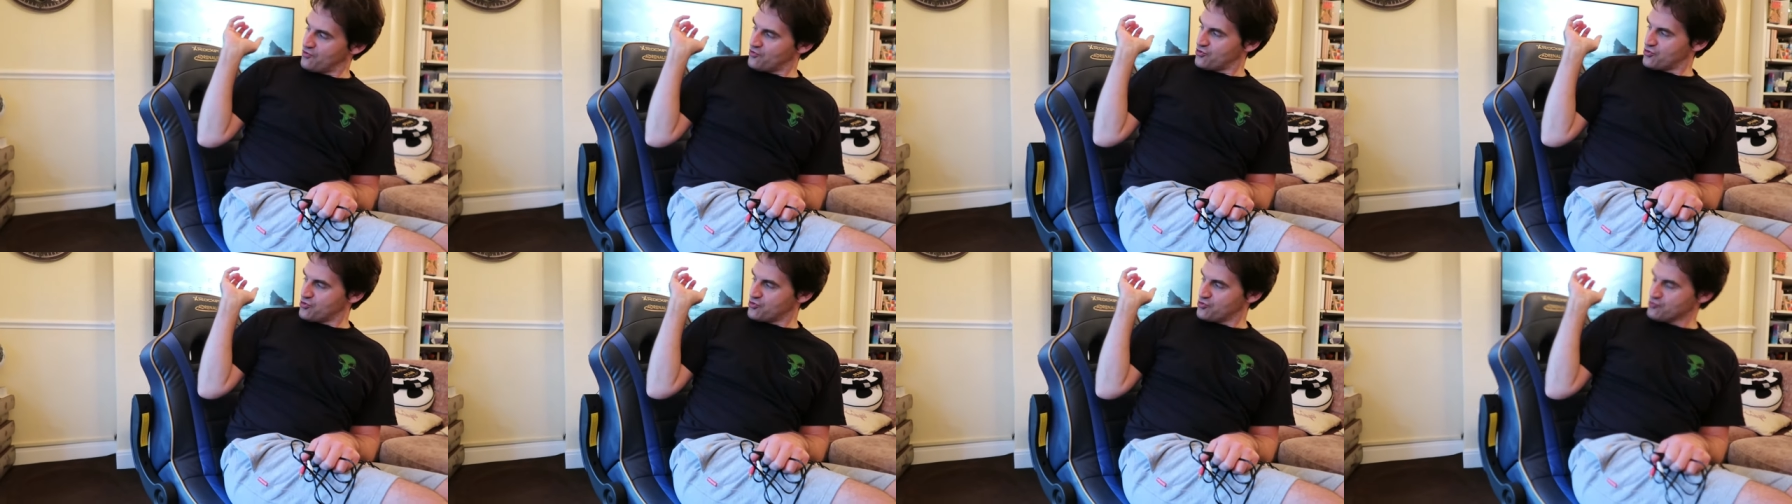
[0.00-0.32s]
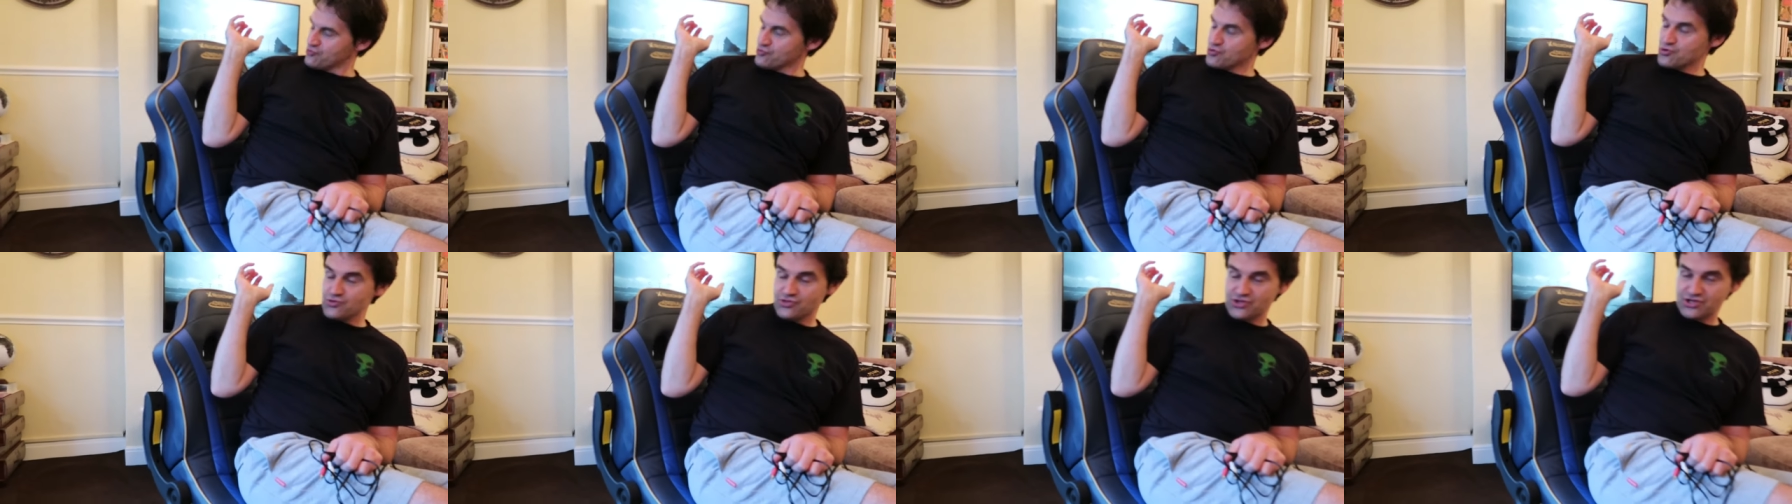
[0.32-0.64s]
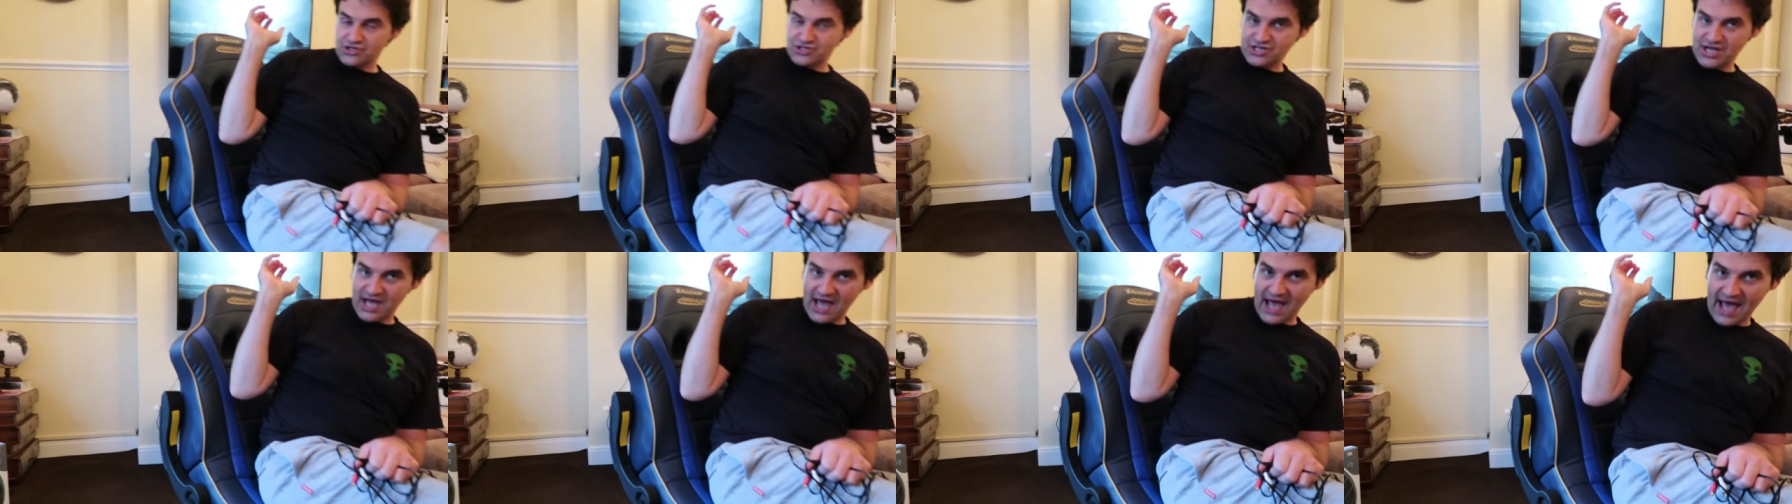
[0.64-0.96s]
through the
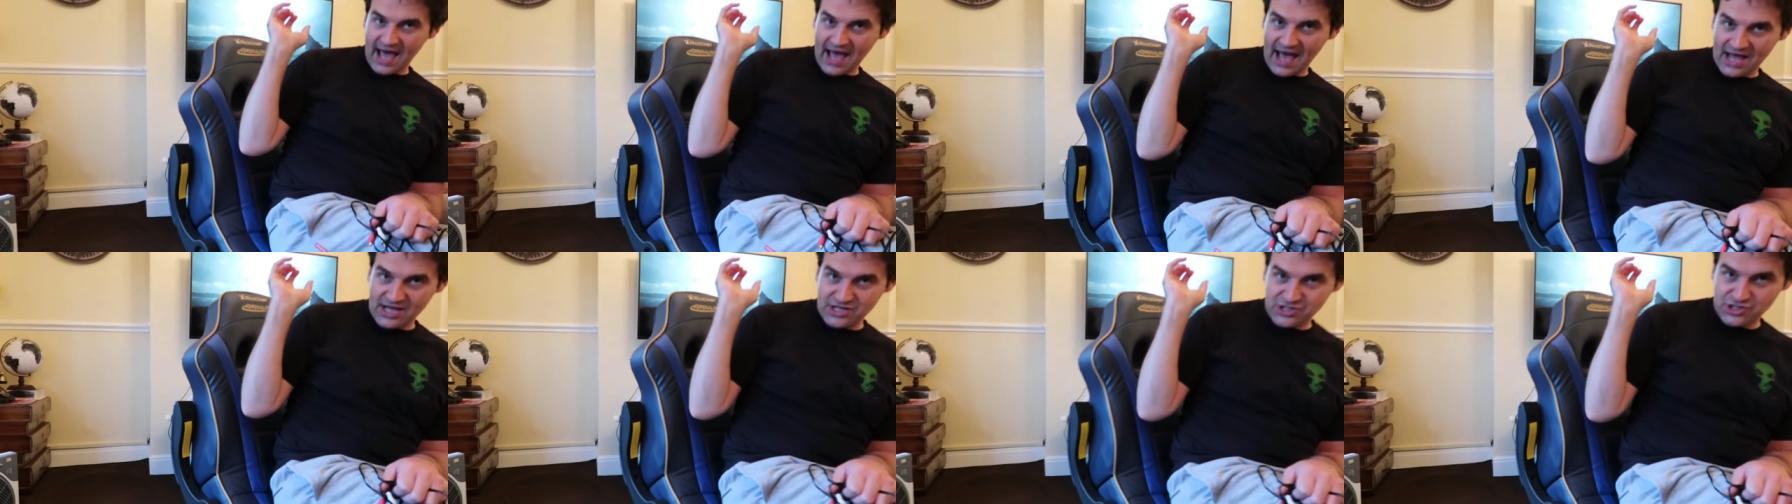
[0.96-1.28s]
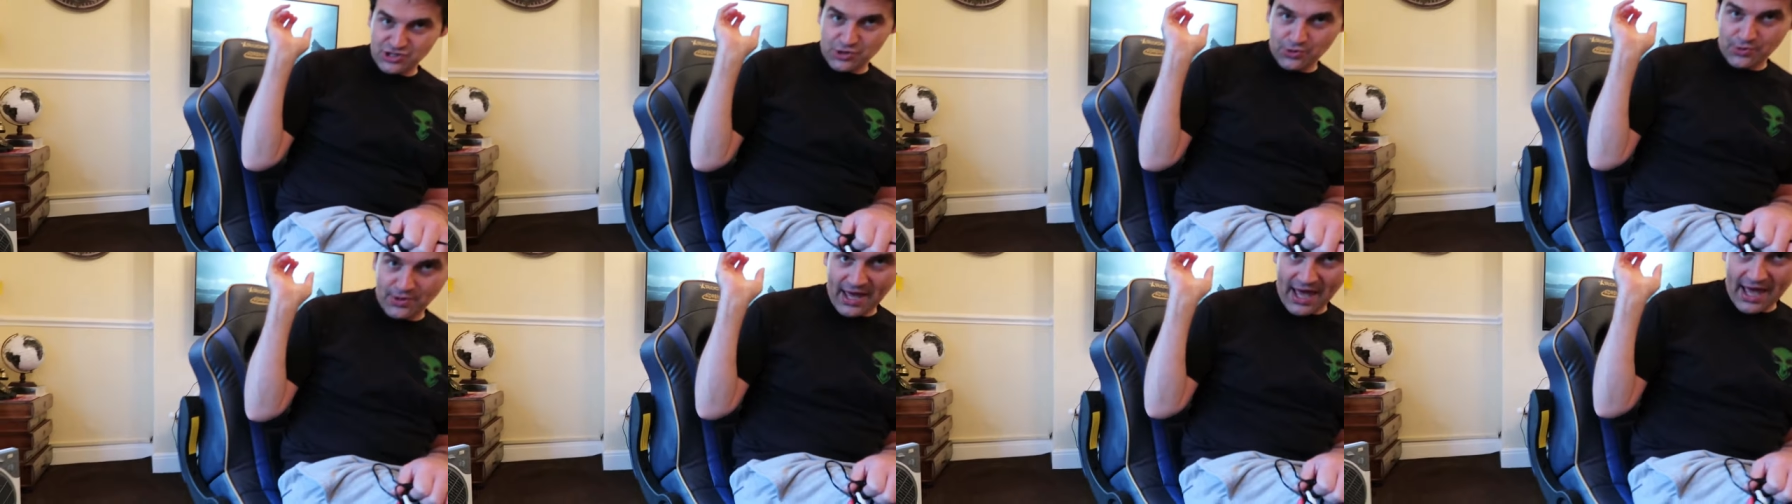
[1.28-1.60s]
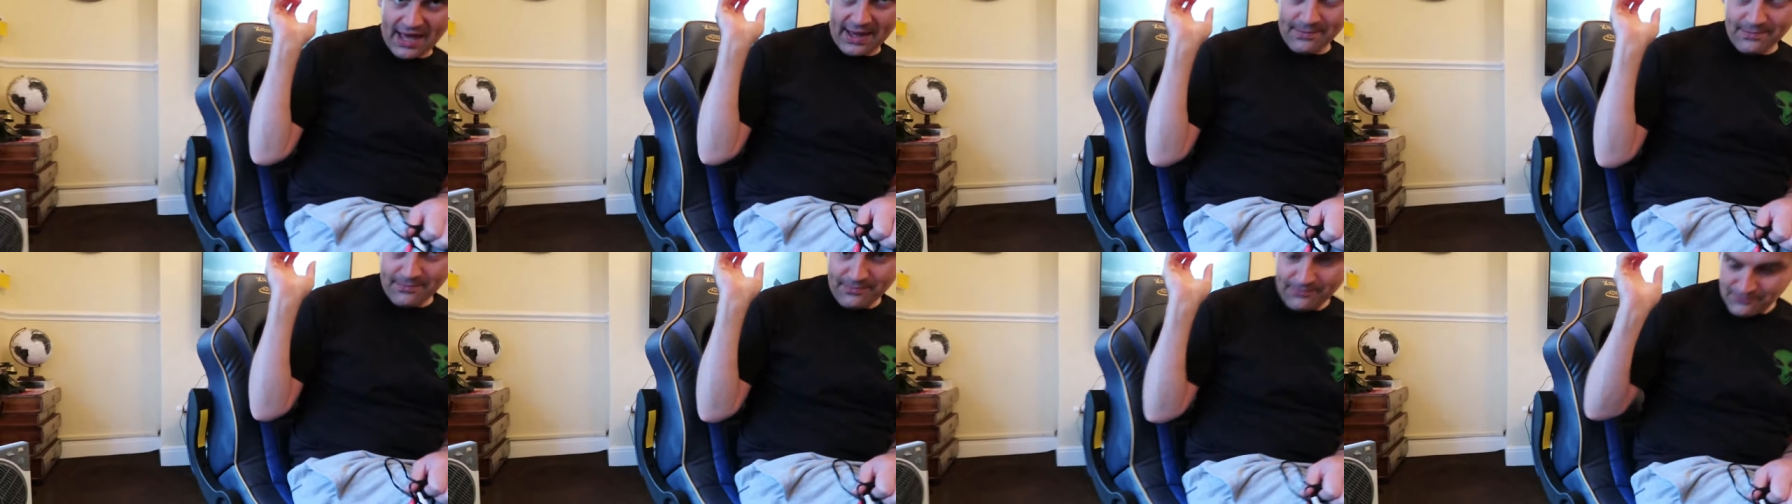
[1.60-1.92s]
chair as you
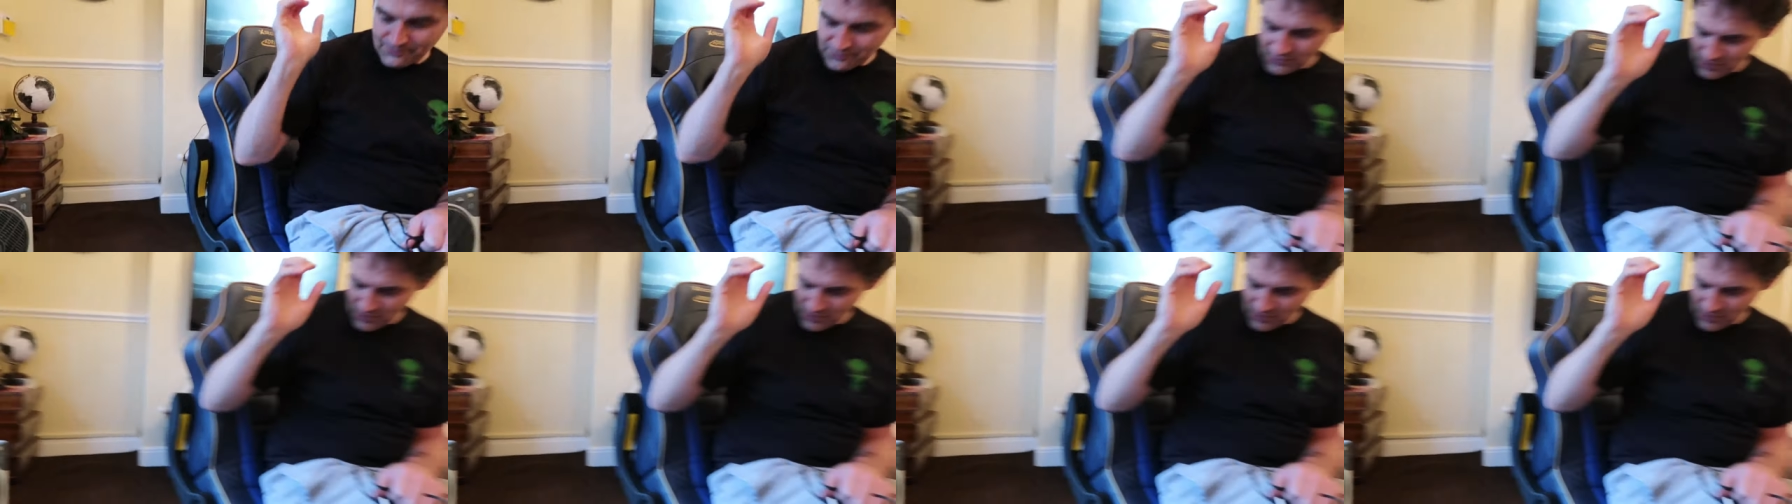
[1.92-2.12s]
game.